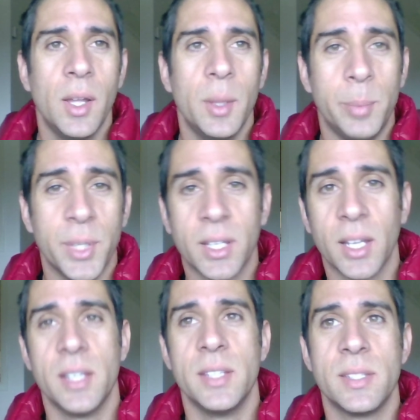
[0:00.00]

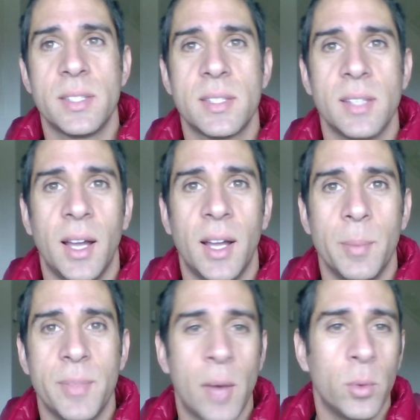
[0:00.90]
because
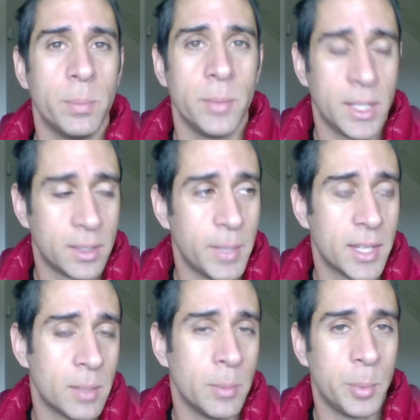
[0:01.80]
that would
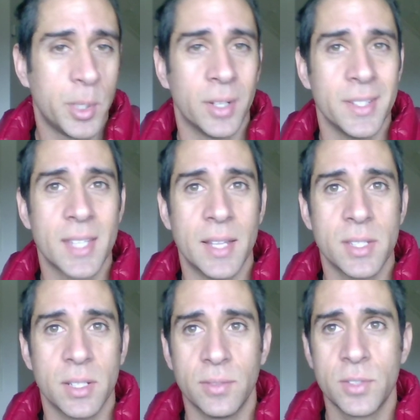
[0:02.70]
make them appear
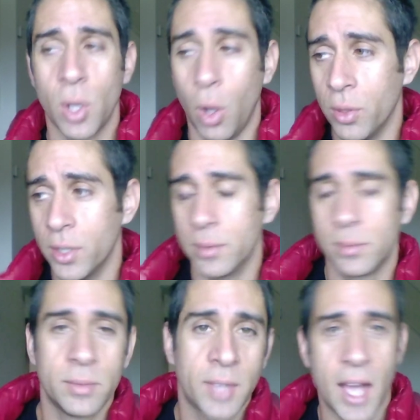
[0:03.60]
insensitive to all the
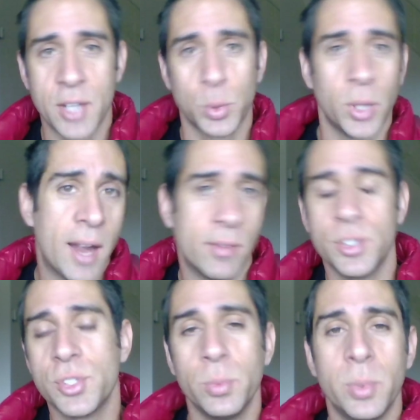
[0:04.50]
casual,
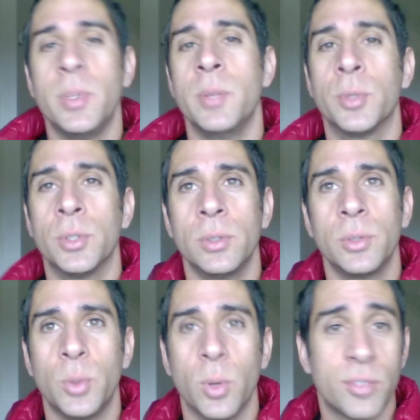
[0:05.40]
average, stupid people
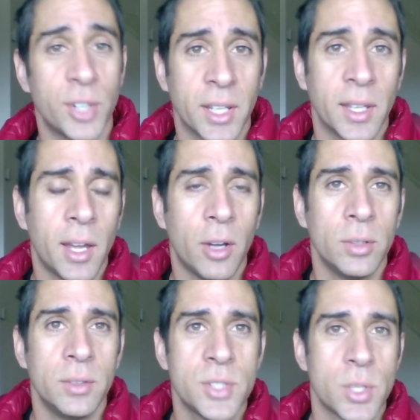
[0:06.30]
who are freaking
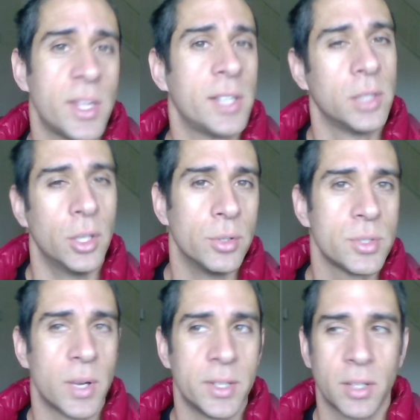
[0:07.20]
out, so they
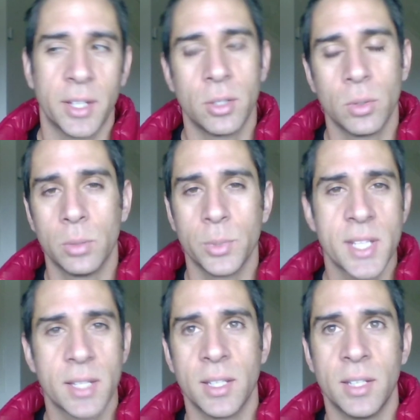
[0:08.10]
close, right? They're like, you know what, we'll
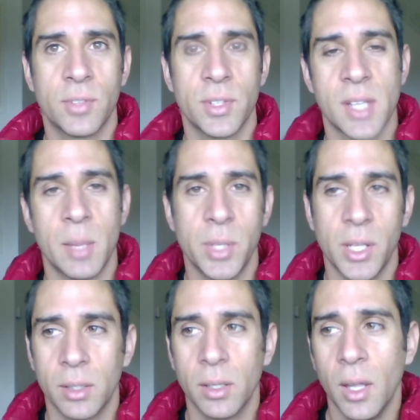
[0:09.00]
take the hit for the time
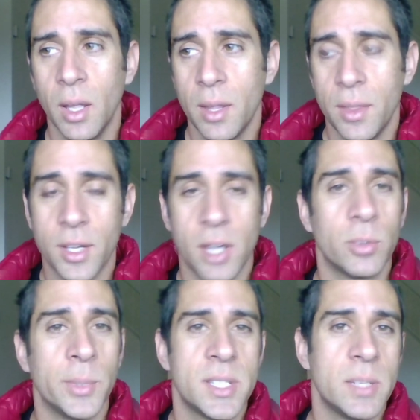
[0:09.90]
being. The
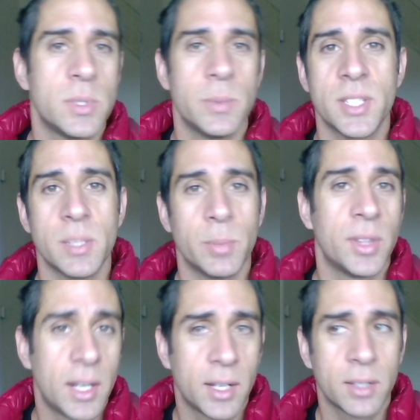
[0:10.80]
government seems to be
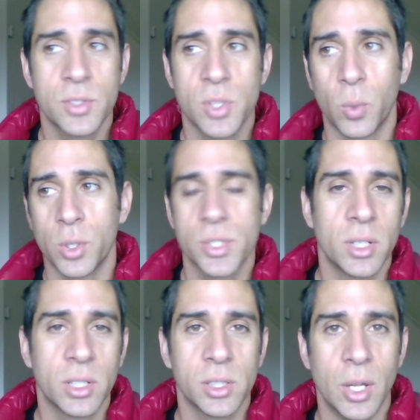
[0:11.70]
sympathetic, so we're just
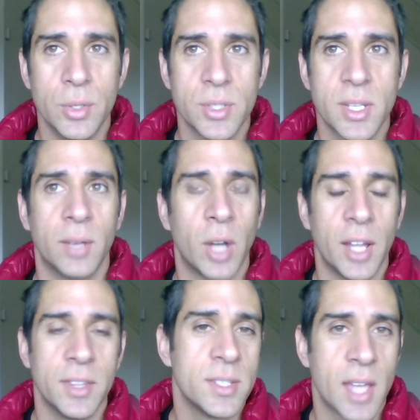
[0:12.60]
going to close and
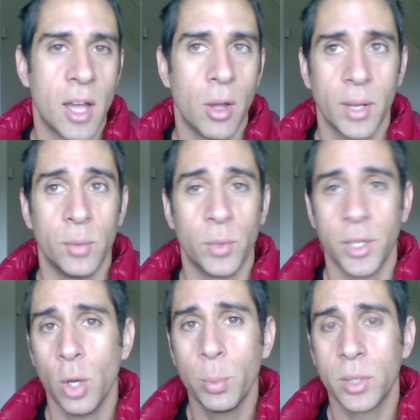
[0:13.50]
ride this out and
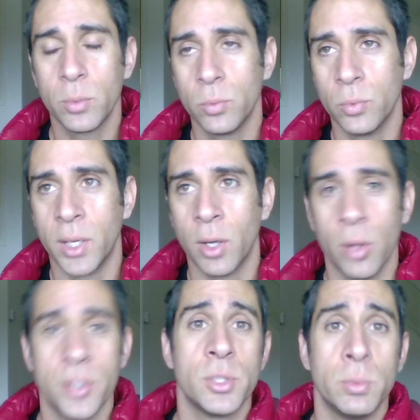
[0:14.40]
reopen when all
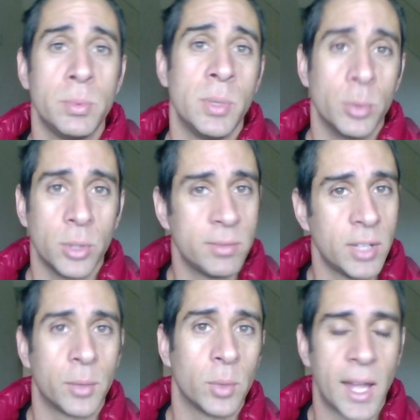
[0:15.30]
the stupid people have
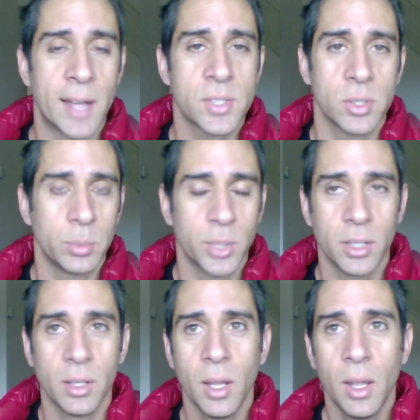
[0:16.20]
like relaxed a little
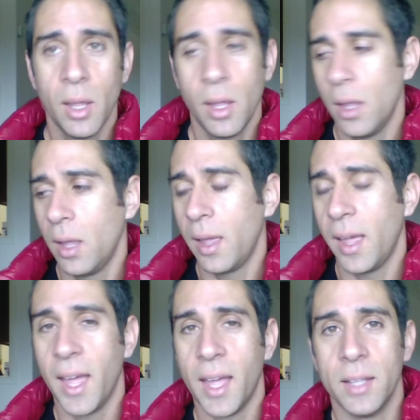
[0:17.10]
bit.
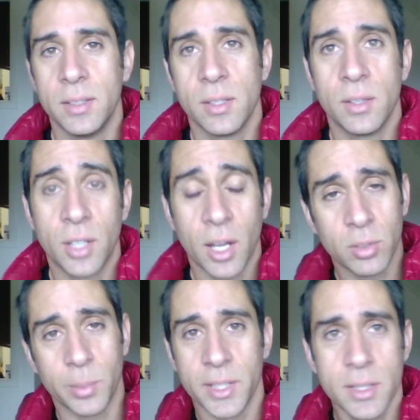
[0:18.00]
And the
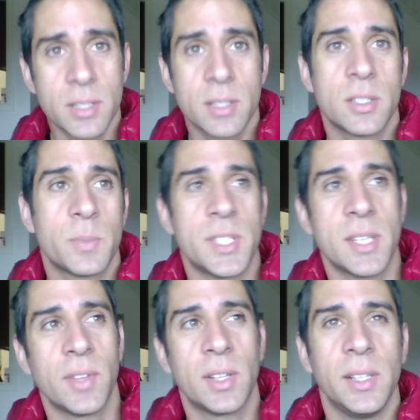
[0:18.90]
governments
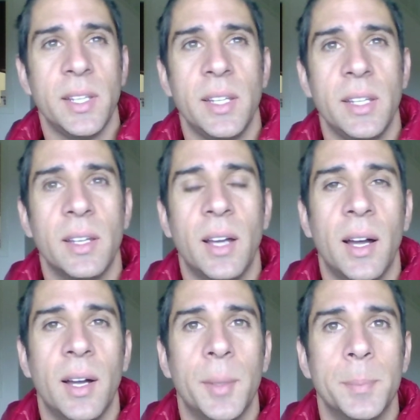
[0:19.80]
specifically, I